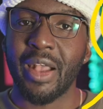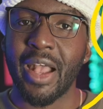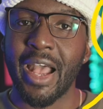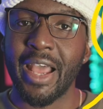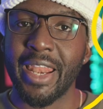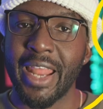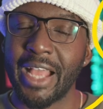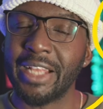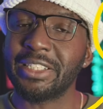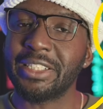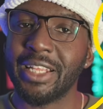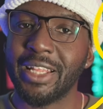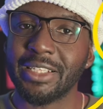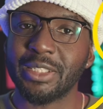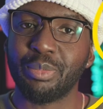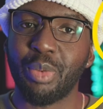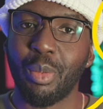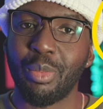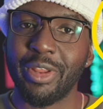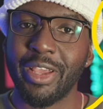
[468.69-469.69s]
And actually, that's
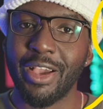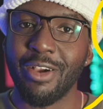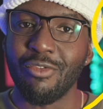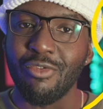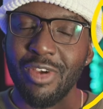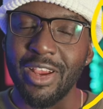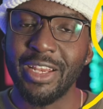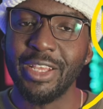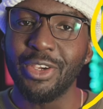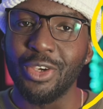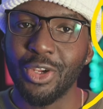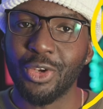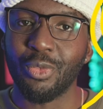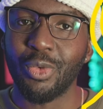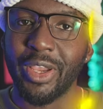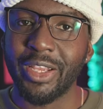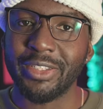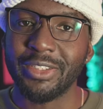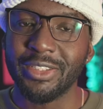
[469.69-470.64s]
probably a really good way